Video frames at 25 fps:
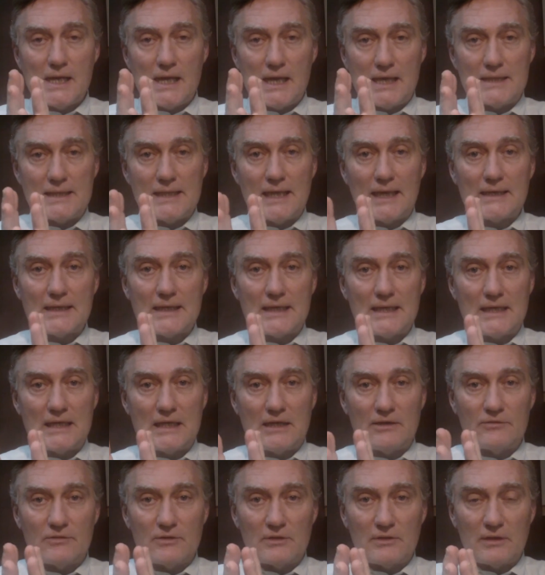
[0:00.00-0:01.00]
and that can
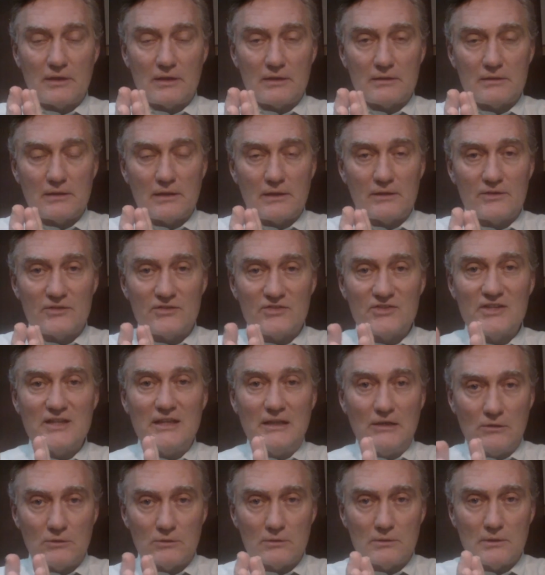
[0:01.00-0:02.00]
give a
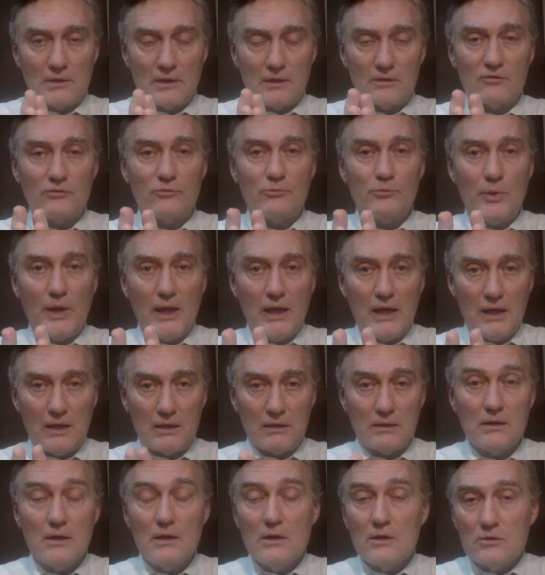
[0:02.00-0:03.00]
zing or of
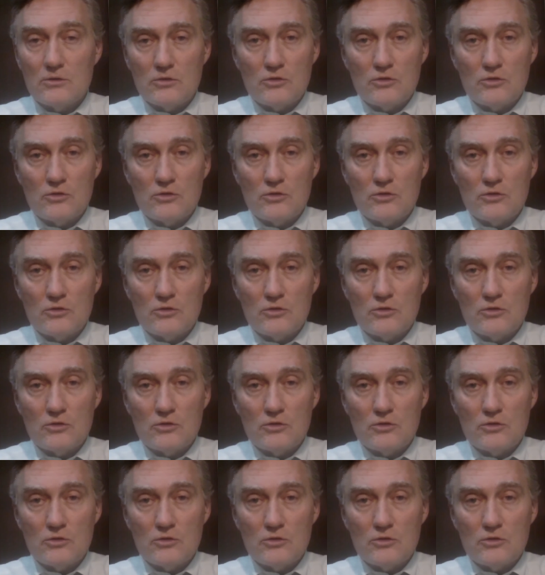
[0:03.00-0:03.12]
pain,